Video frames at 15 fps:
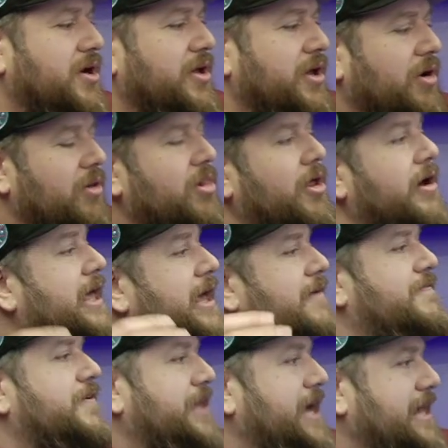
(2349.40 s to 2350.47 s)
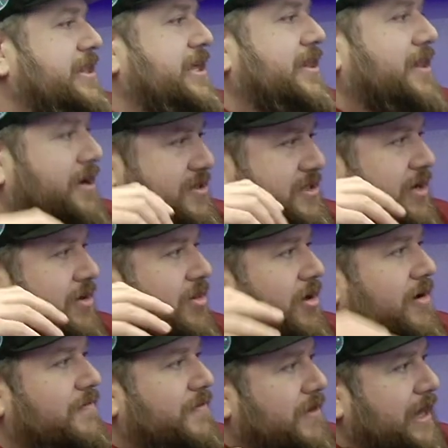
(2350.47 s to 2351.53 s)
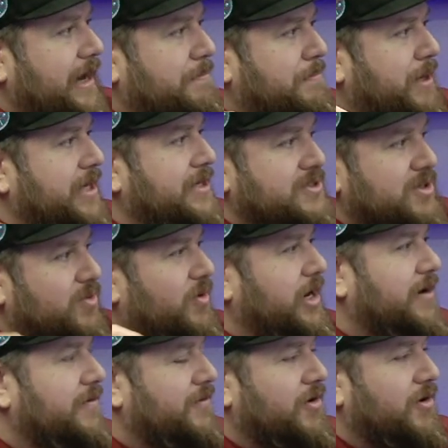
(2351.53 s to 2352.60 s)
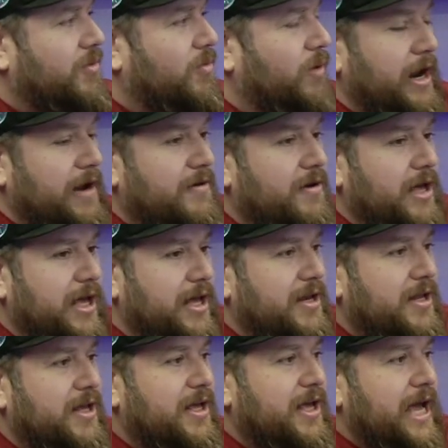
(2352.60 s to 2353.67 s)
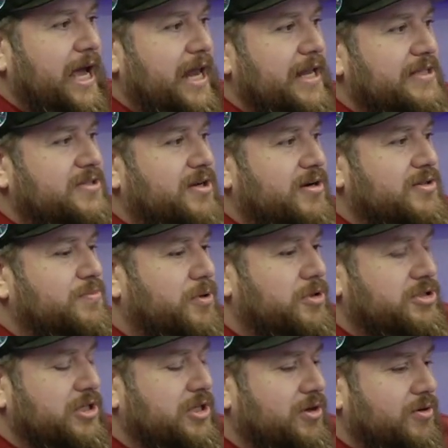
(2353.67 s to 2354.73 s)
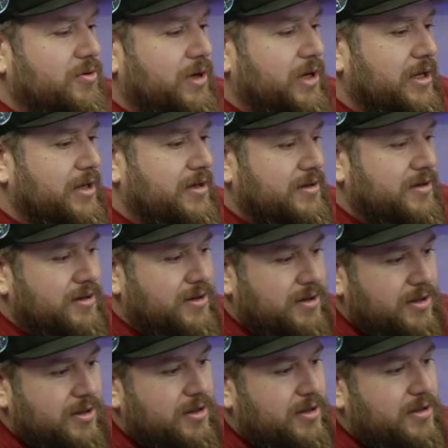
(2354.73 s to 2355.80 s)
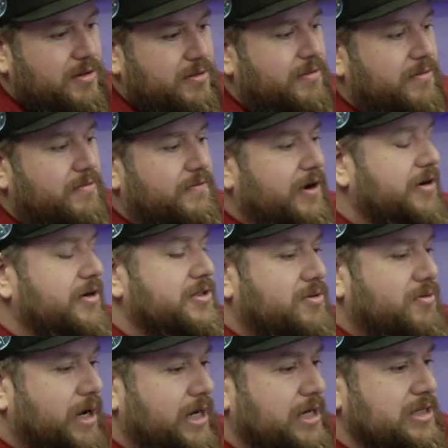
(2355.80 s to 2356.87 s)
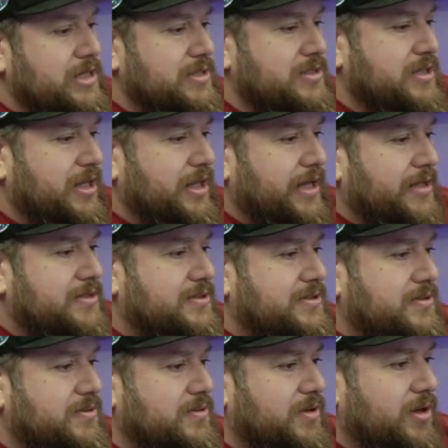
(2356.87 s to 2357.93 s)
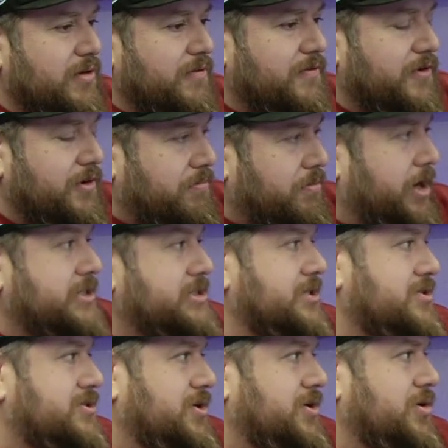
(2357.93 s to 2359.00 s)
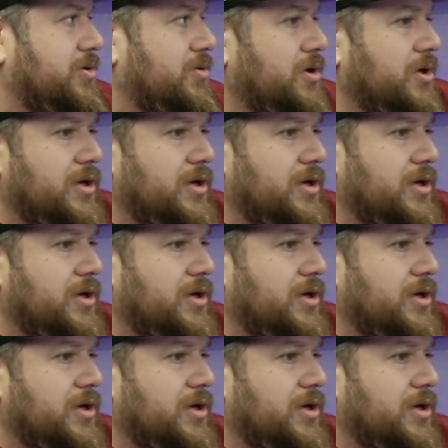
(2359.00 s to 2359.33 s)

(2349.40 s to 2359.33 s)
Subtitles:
You're looking for that thing, like you're saying, you're looking for that peace or whatever, and it starts pushing you in various directions, and that's for depression too.